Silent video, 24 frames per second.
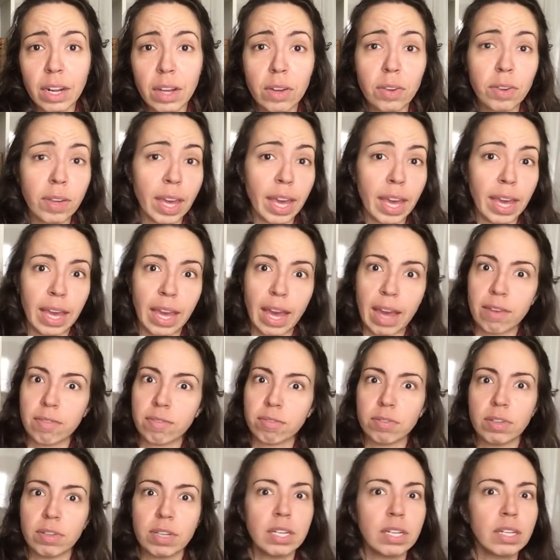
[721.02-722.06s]
okay, I've
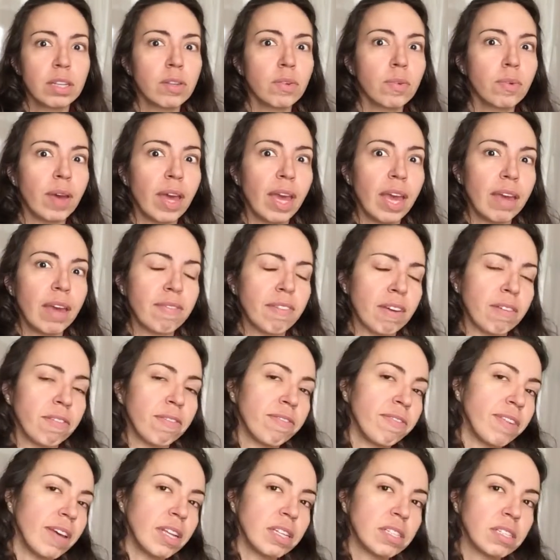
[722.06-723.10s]
ridden the wave, I've
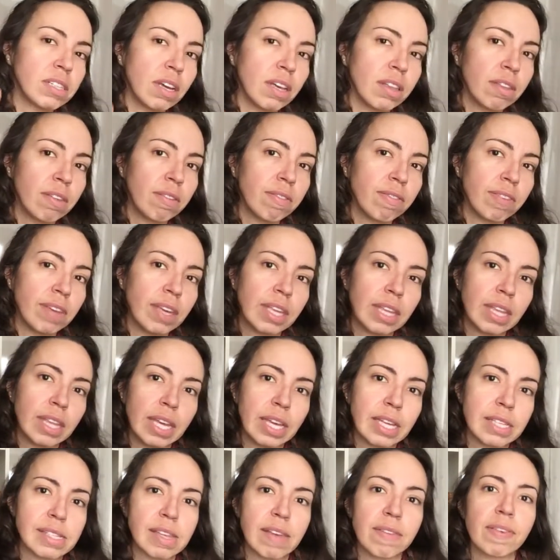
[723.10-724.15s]
felt all the
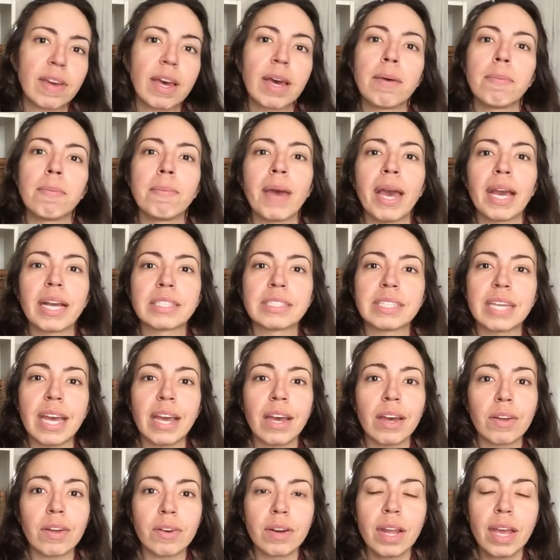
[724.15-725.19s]
feelings, I've come back
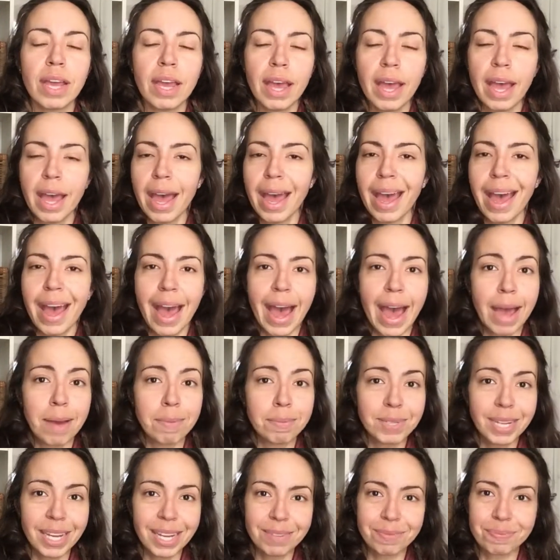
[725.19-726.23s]
down, I'm
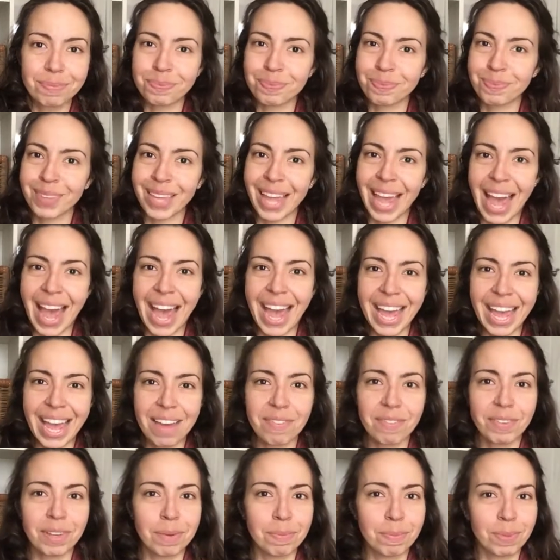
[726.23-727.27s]
done? I
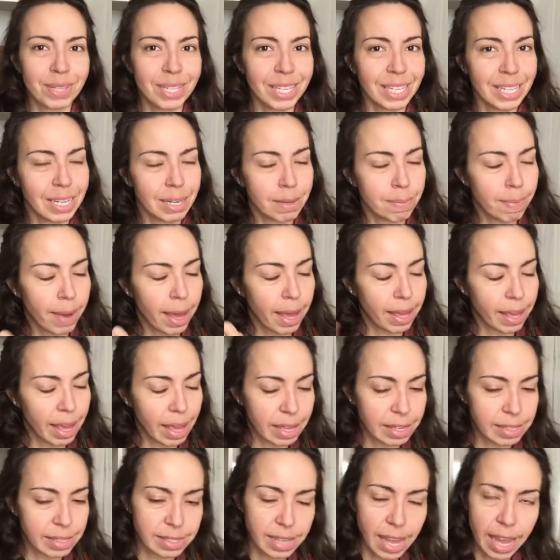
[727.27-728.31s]
have completed my
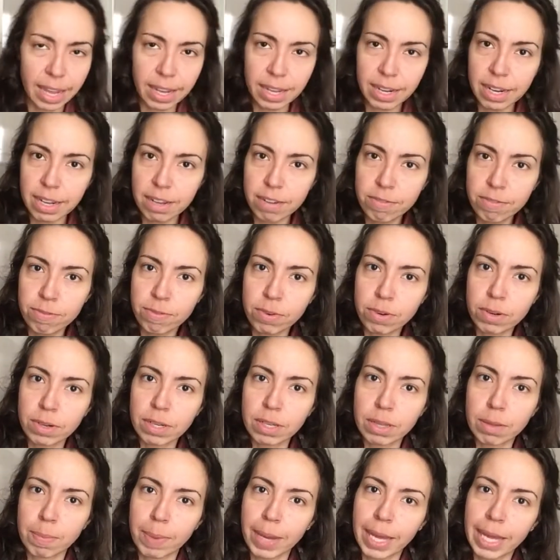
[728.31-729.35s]
anxiety for
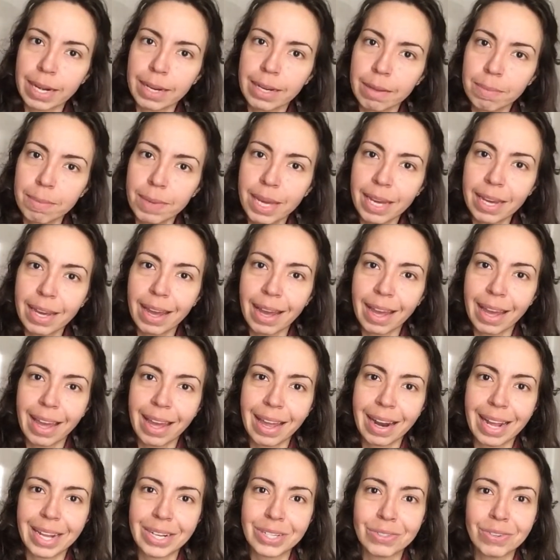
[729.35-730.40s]
the pandemic
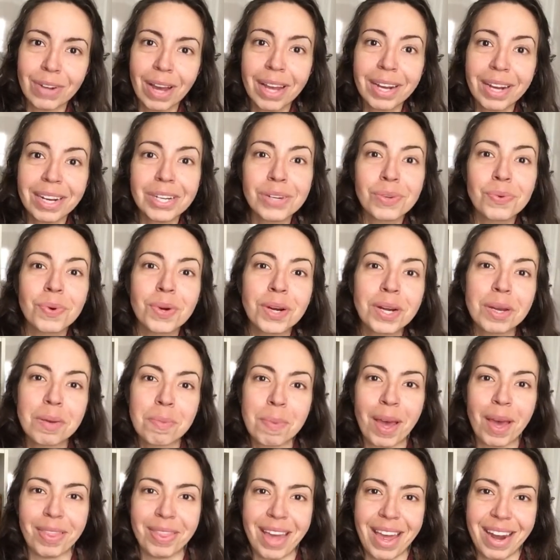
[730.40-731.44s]
and I do not need to worry
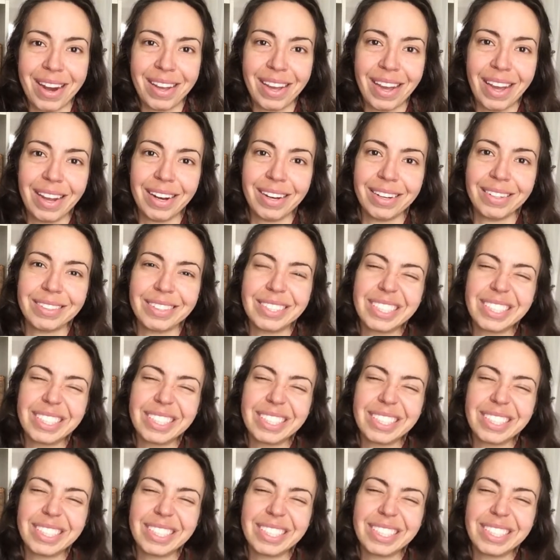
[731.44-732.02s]
about that again.